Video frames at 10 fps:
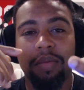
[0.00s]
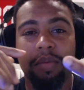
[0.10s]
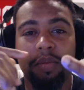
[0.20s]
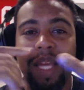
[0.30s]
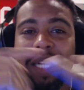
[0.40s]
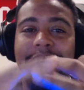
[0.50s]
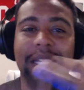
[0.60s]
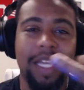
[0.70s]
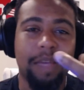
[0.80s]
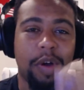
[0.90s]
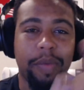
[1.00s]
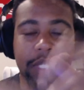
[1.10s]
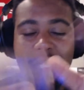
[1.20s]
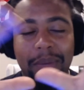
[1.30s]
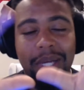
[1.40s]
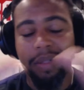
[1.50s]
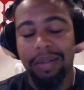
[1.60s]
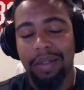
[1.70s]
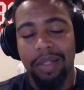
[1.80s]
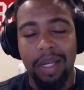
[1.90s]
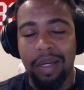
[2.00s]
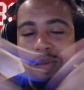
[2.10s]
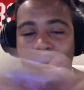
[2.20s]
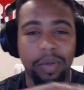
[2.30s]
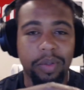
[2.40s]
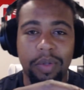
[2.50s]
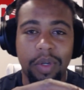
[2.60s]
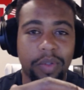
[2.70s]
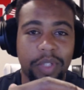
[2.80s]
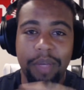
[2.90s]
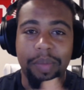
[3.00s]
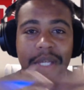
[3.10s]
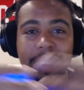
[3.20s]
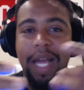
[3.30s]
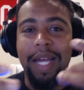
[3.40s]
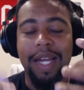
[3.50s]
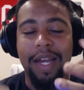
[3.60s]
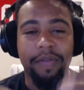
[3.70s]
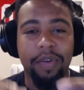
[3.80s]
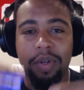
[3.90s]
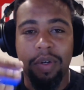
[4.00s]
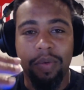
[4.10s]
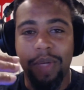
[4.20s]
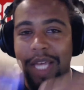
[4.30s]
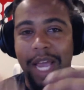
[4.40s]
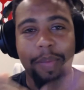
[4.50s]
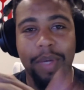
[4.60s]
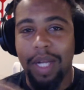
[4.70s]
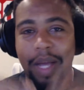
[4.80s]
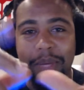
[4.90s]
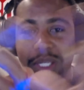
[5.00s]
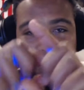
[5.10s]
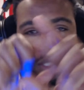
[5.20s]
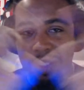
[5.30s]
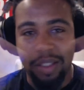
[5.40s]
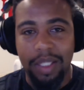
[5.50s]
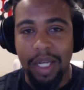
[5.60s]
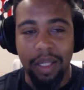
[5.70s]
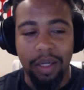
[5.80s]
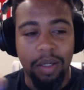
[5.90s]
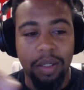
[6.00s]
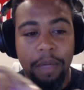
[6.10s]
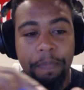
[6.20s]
Mainly the key moments. I might end up going through the whole thing because I never recap it. I basically just tell it all.